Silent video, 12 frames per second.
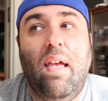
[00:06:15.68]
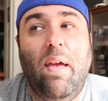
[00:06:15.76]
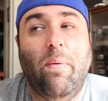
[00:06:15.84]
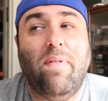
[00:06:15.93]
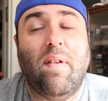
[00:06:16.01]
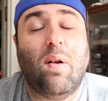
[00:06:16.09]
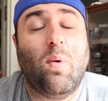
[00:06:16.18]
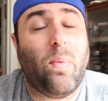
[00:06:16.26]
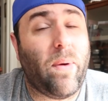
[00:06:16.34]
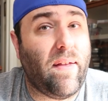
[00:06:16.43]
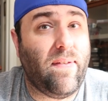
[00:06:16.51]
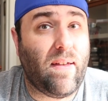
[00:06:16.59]
It was a
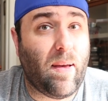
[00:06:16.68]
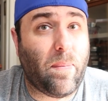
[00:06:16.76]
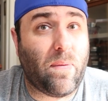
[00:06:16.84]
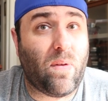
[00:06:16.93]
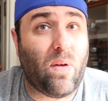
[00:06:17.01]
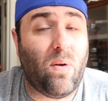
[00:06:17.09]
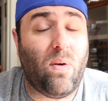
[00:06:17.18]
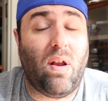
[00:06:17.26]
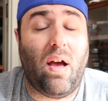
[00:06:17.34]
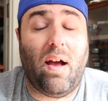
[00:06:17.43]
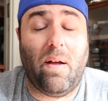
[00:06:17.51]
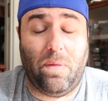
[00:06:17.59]
crazy
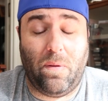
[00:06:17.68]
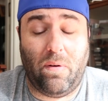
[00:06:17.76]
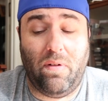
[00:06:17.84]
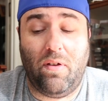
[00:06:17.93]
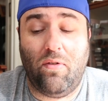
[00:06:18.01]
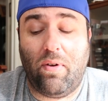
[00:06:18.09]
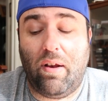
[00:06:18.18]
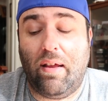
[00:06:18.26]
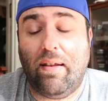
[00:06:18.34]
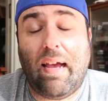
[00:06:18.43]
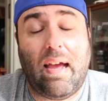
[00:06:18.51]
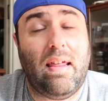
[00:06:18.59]
episode. I thoroughly enjoyed
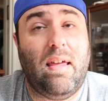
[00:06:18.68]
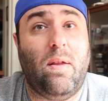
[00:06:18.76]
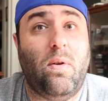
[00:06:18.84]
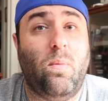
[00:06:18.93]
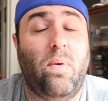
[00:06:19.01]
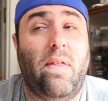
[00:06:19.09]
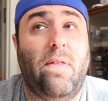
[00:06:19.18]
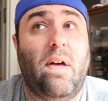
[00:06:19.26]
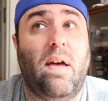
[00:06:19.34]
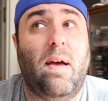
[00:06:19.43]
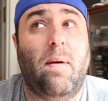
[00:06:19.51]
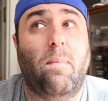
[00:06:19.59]
it. Tied in with
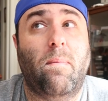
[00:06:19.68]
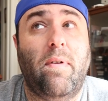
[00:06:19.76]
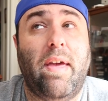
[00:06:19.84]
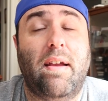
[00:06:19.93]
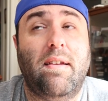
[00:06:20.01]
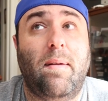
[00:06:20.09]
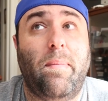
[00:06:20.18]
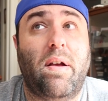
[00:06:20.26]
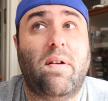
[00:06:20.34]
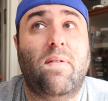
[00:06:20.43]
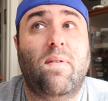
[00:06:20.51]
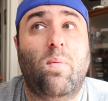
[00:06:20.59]
Captain
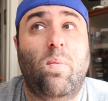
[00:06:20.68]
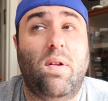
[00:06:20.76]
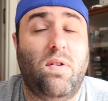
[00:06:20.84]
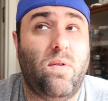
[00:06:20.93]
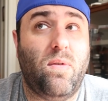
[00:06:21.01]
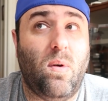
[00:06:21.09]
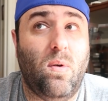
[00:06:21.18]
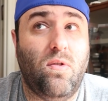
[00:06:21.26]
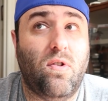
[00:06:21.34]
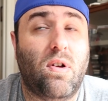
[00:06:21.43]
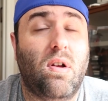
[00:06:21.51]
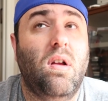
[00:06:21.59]
America's Winter
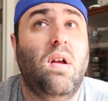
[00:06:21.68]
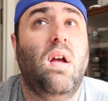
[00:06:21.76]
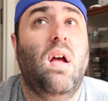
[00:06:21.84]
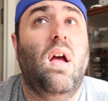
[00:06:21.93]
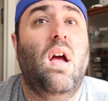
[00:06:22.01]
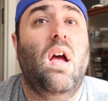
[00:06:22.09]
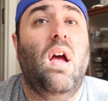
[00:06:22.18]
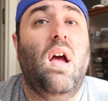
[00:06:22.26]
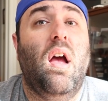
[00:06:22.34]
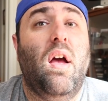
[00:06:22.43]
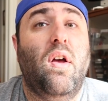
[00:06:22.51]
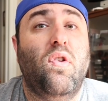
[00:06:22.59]
Soldier.
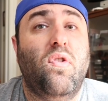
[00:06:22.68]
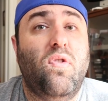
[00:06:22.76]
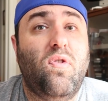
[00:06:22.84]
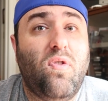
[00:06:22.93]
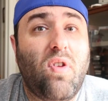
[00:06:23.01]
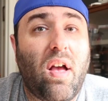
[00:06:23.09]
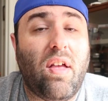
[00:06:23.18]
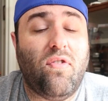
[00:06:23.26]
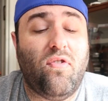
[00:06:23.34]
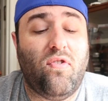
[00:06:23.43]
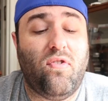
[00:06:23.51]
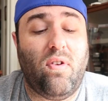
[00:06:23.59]

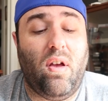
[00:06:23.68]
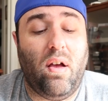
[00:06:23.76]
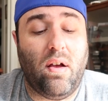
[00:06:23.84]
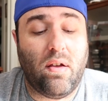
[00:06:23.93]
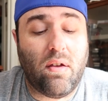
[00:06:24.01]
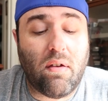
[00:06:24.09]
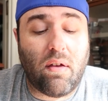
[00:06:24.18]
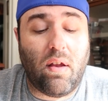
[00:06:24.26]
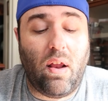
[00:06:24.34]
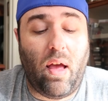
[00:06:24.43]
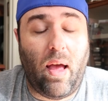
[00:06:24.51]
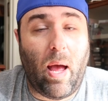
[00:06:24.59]
Such a
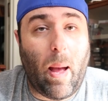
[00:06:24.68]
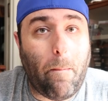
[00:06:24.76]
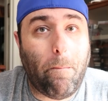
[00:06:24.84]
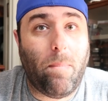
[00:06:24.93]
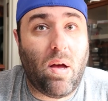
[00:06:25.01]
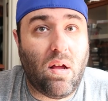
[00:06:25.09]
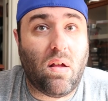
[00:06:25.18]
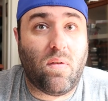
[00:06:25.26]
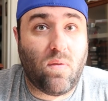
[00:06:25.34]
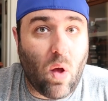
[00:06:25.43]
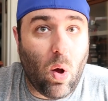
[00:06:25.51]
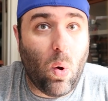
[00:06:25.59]
good
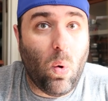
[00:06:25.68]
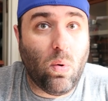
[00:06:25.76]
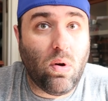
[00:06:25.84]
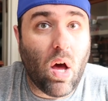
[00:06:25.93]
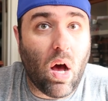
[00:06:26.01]
episode.